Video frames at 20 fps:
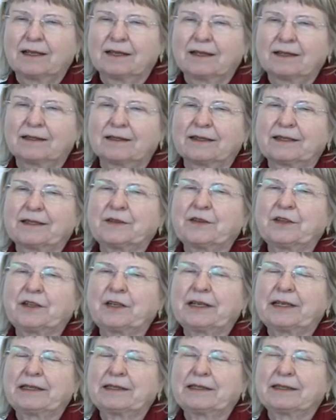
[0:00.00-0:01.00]
The
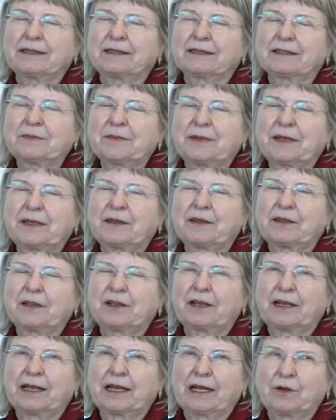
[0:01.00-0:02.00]
next
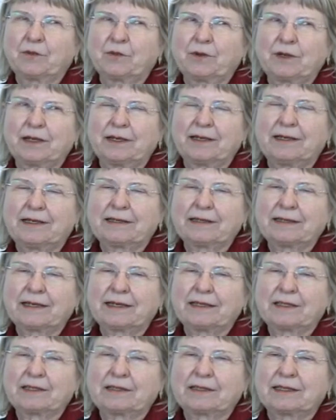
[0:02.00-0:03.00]
method I will
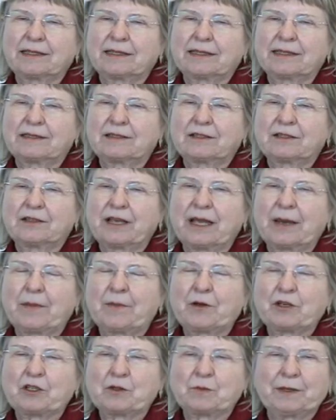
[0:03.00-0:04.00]
discuss is the
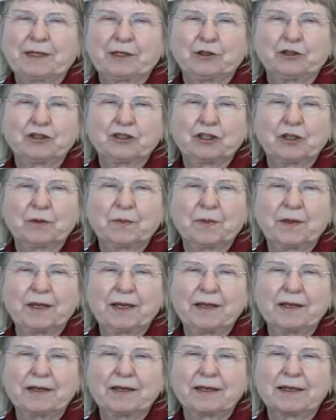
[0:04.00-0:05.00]
MR
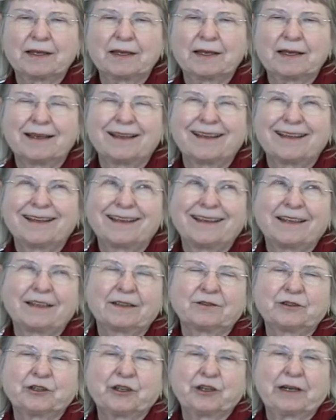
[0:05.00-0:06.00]
spectroscopy.
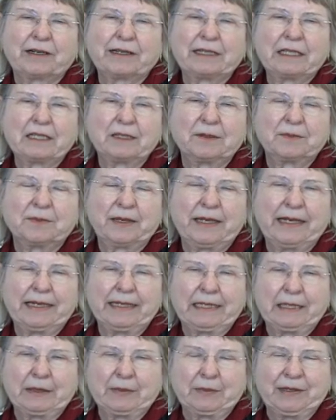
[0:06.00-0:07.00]
In recurrent
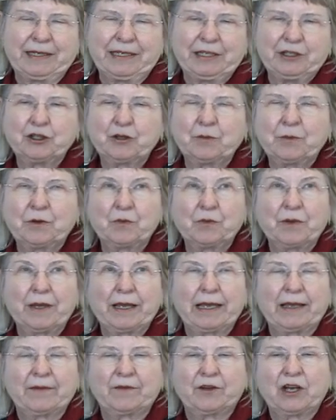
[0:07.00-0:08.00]
malignant brain tumor, we
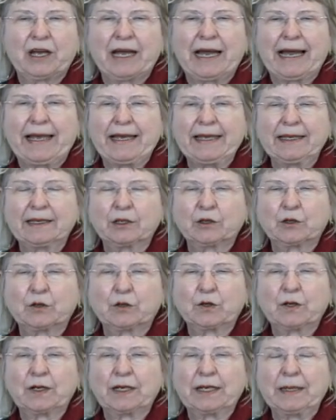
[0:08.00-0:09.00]
have a high
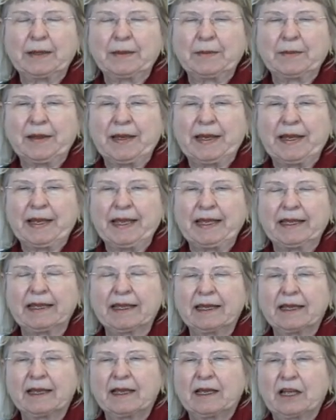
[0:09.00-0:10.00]
choline peak,
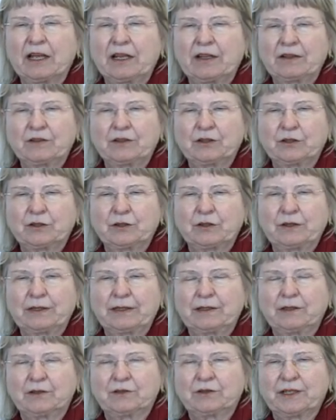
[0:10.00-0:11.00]
and the
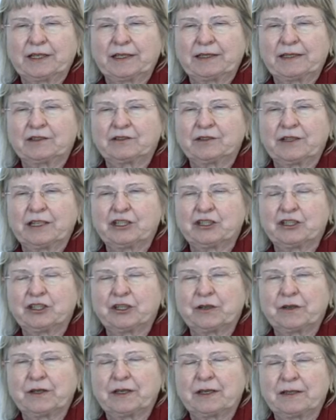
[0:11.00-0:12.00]
choline to creatine
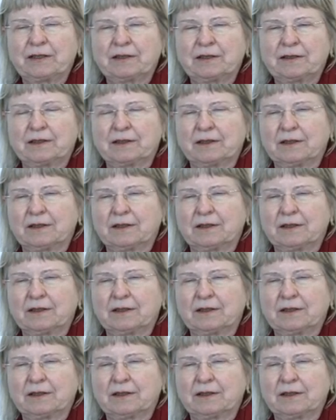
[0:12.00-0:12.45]
ratio is